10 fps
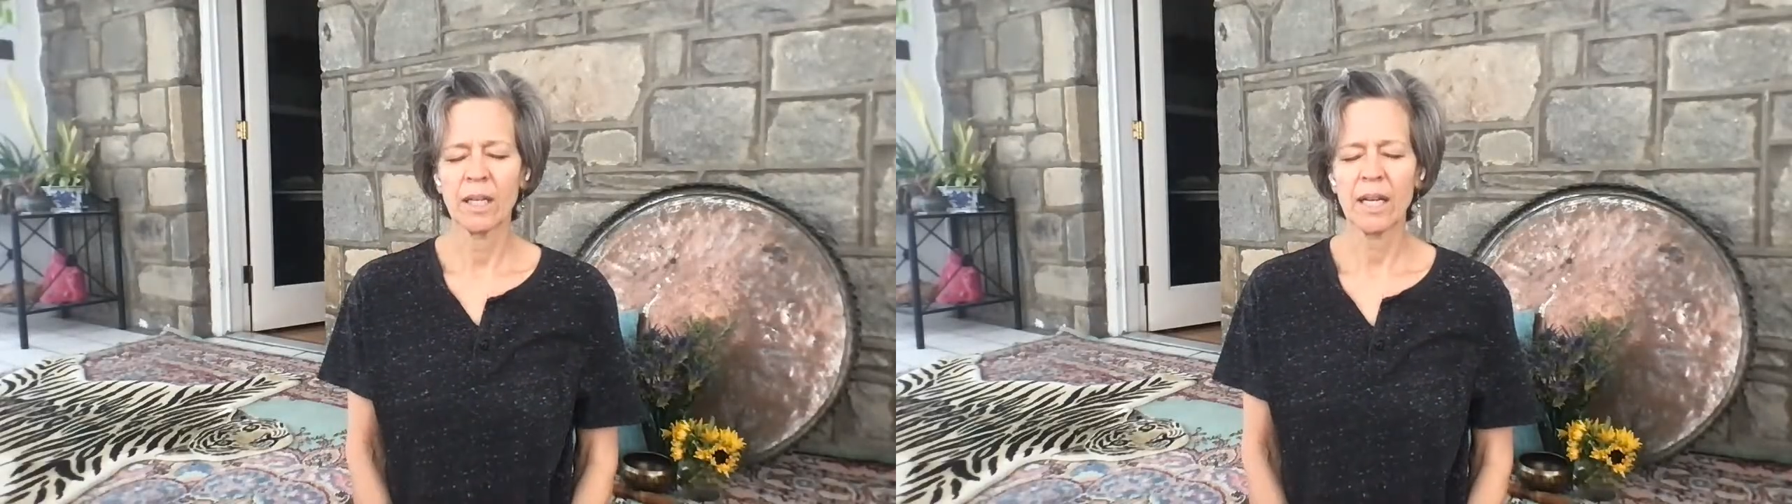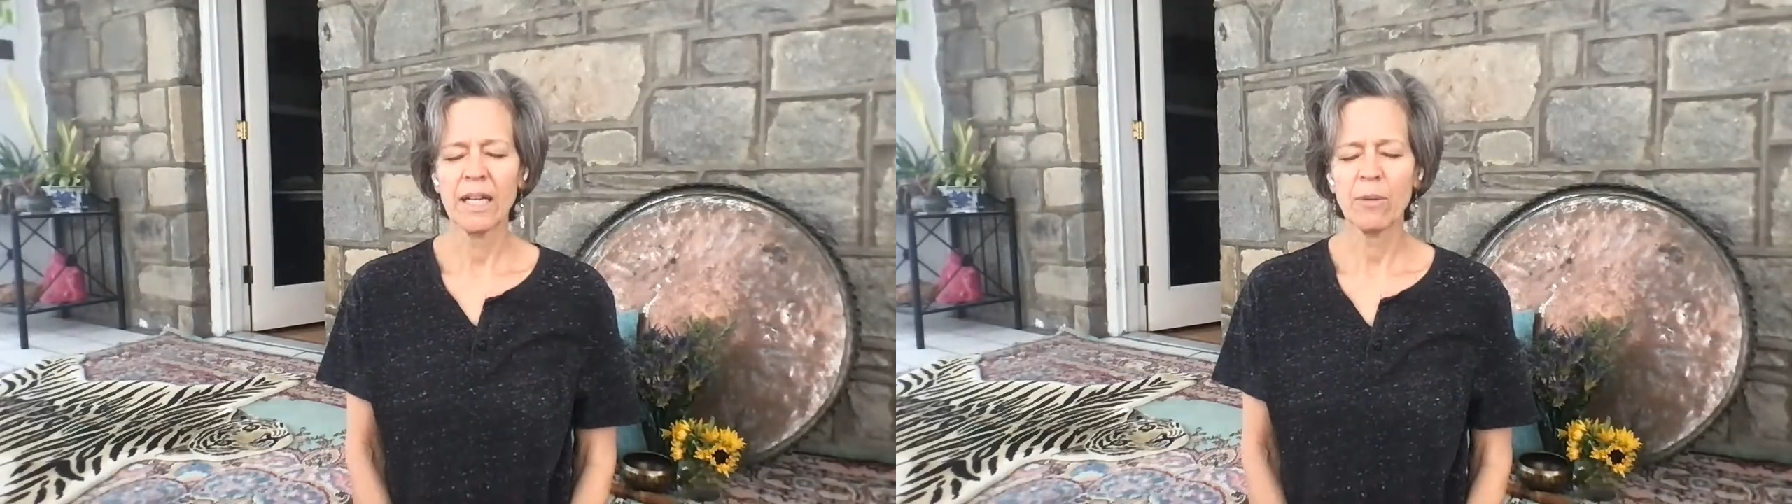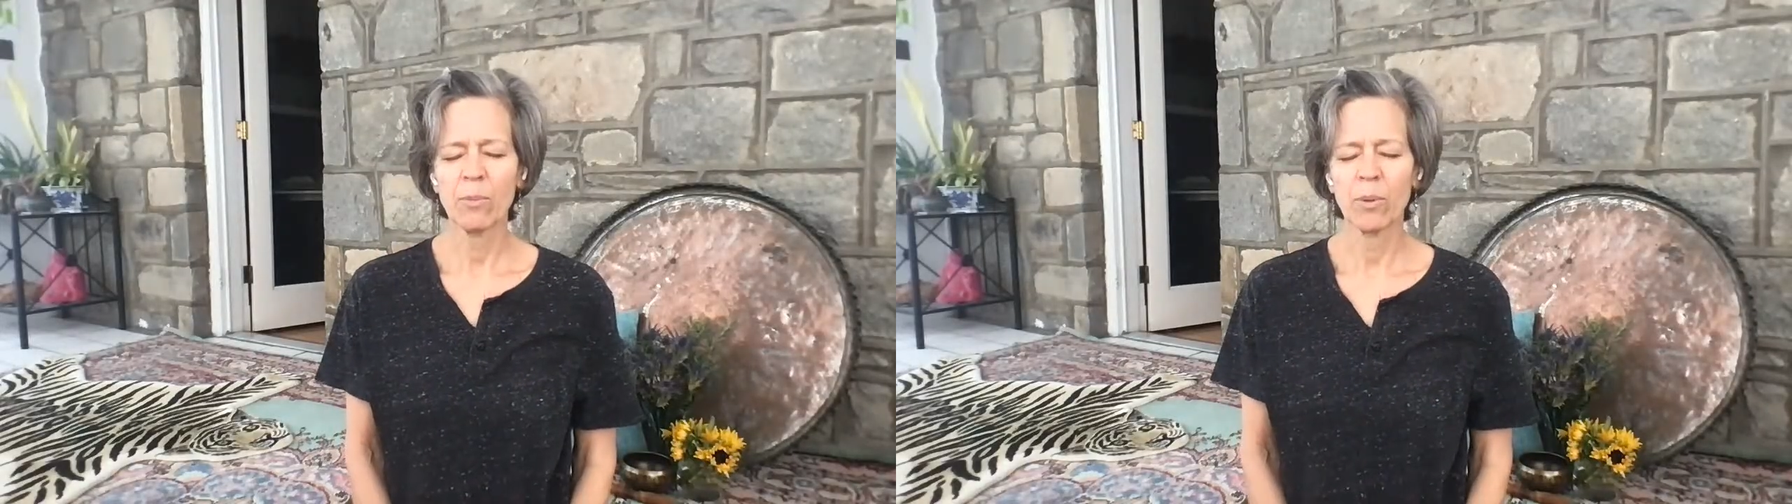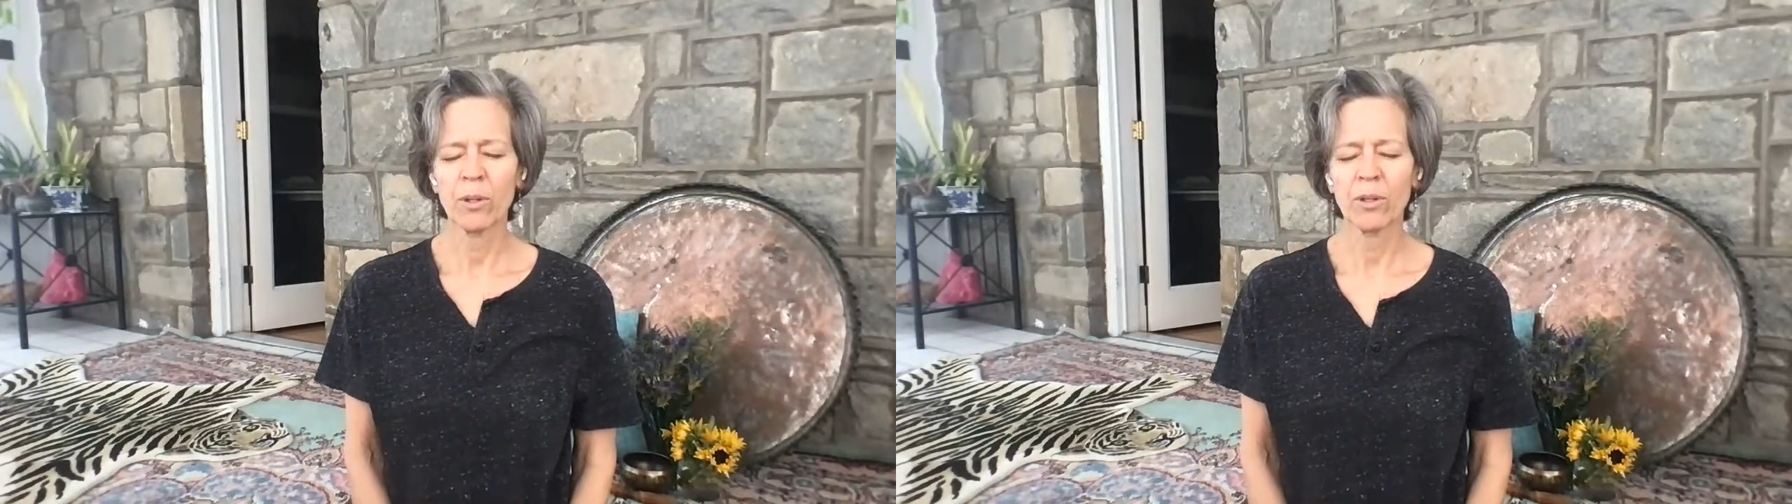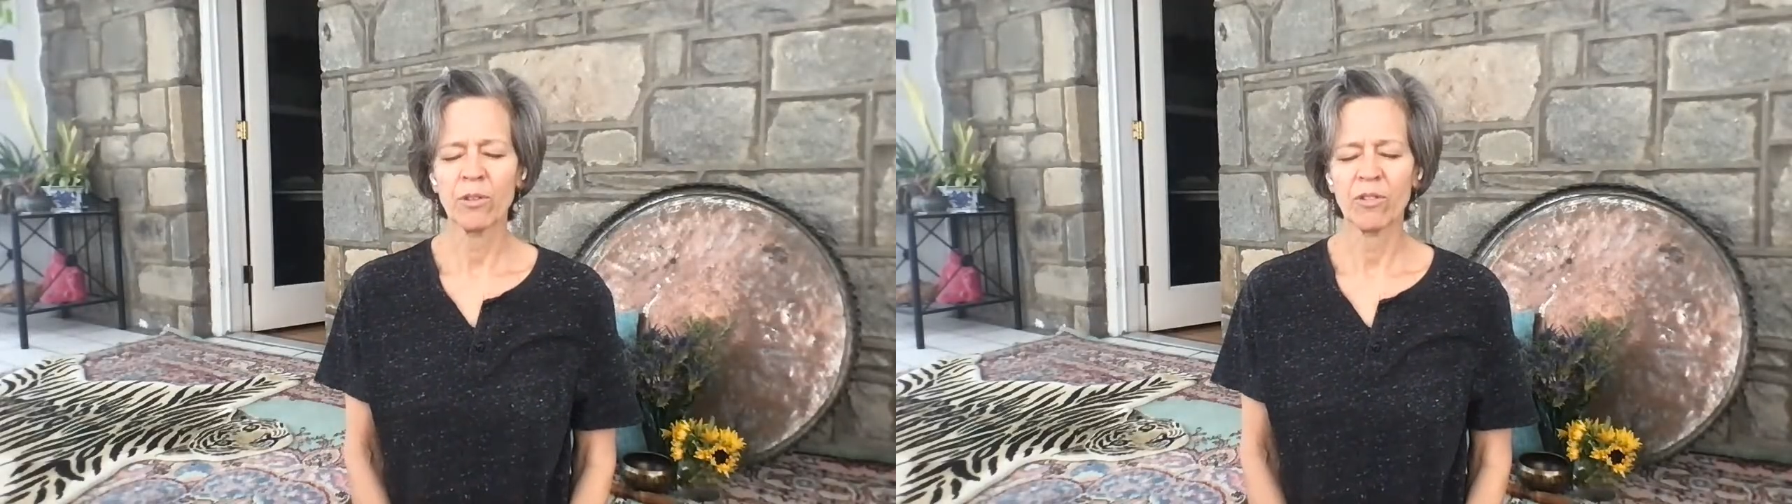Any
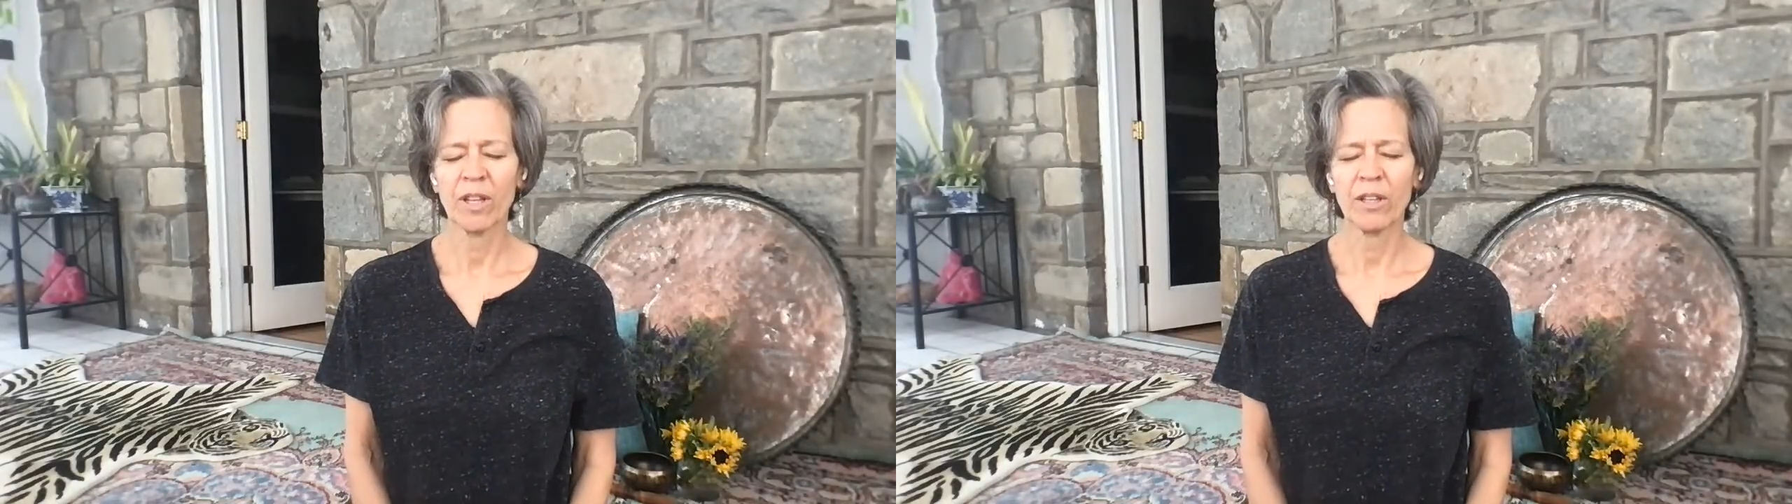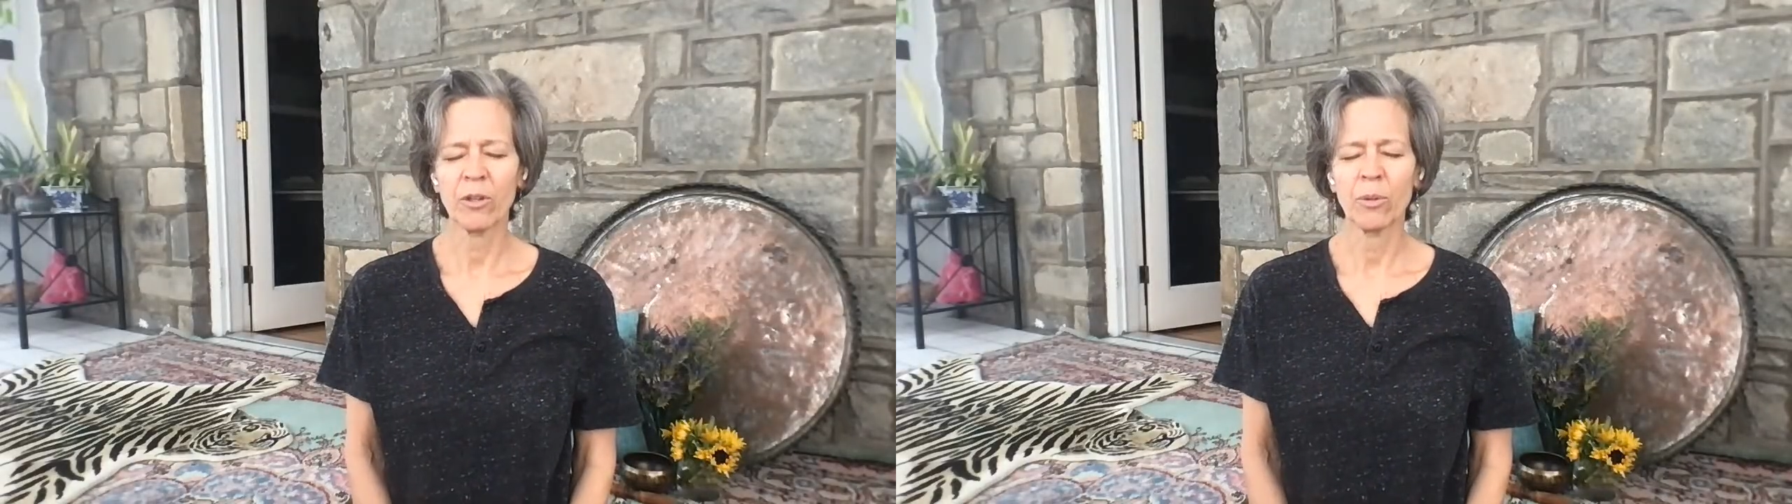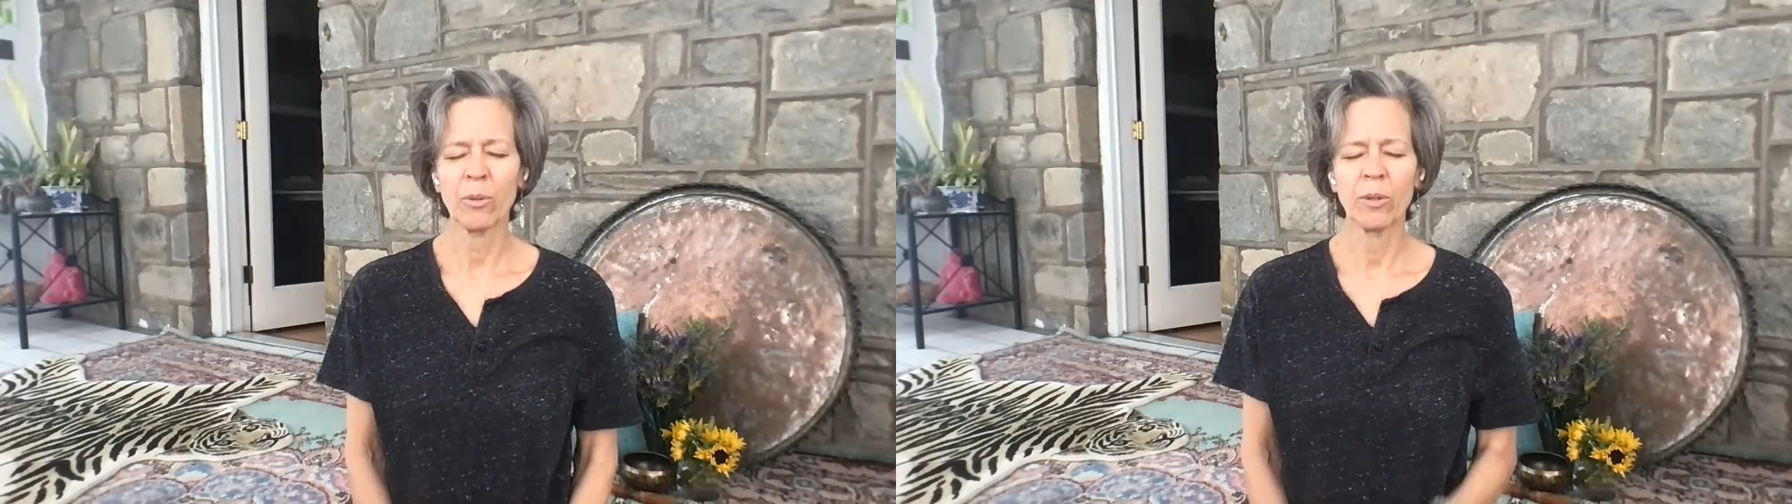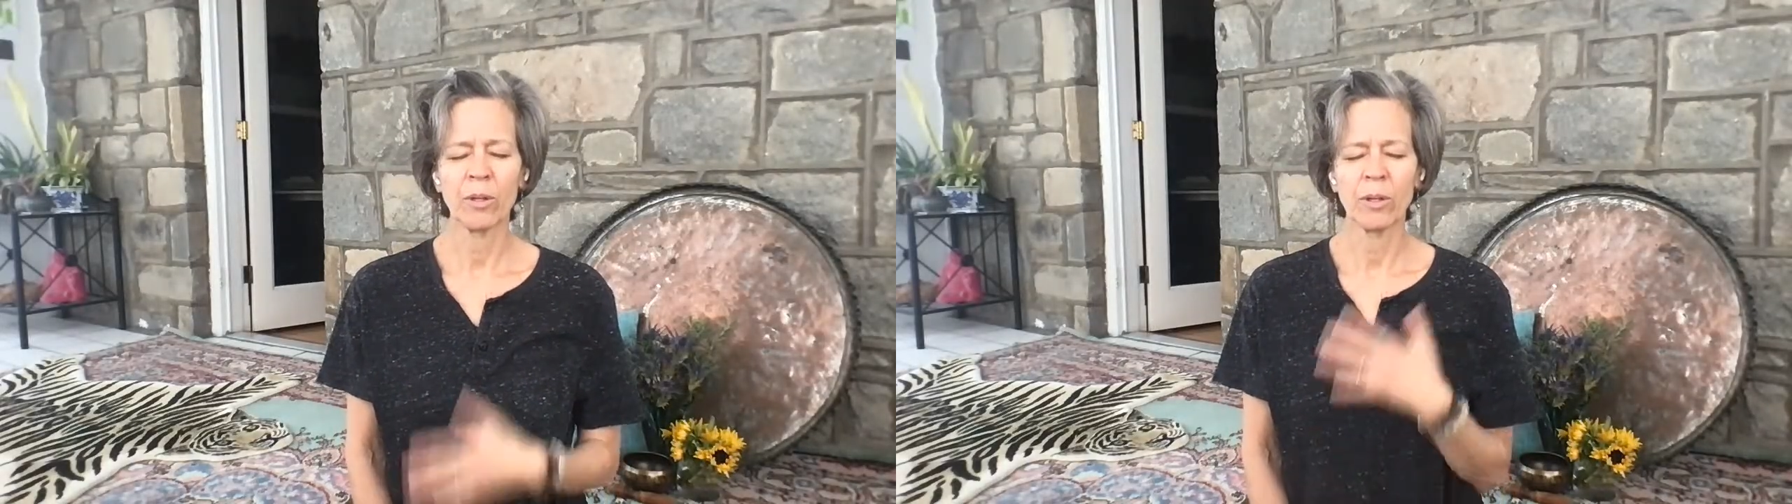words that you